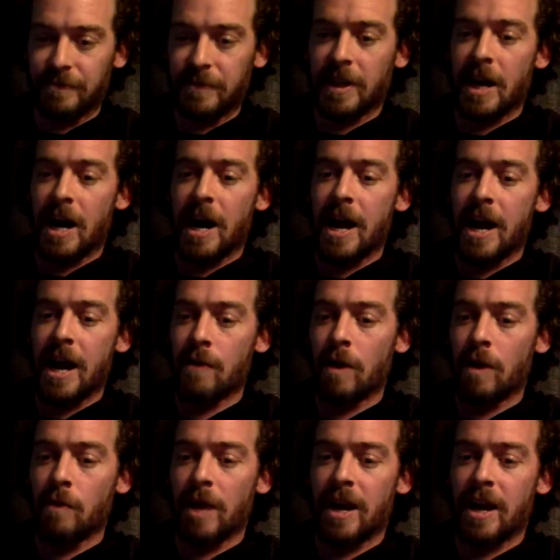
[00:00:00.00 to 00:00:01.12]
The kayak
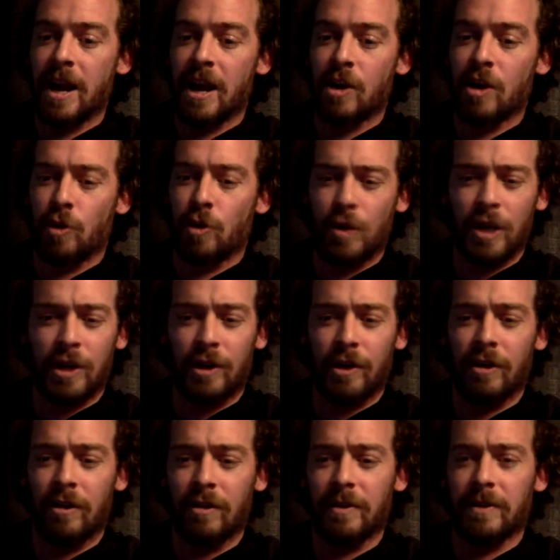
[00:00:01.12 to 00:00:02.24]
one. We had a croca
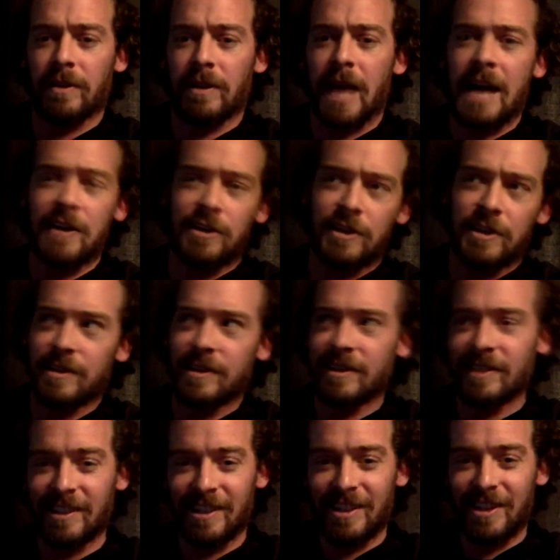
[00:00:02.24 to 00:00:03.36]
curl last season,
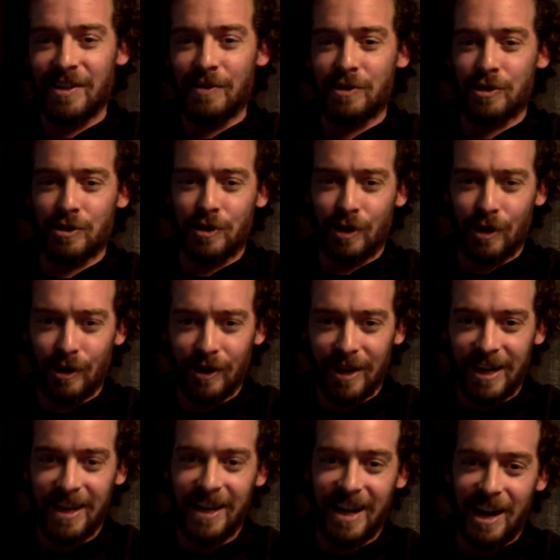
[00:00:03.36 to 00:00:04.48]
which is
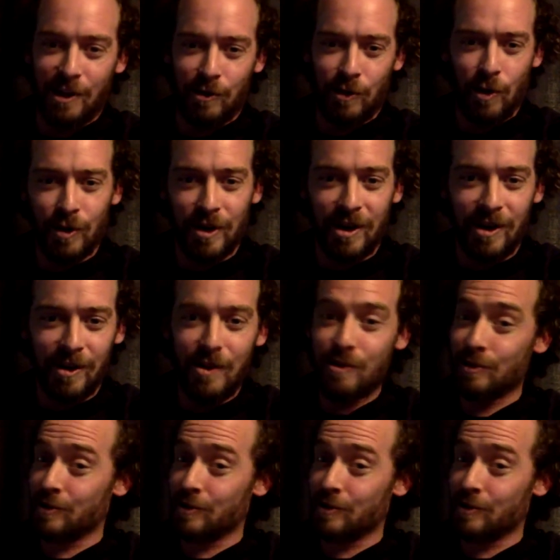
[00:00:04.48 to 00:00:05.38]
curling and crokinole.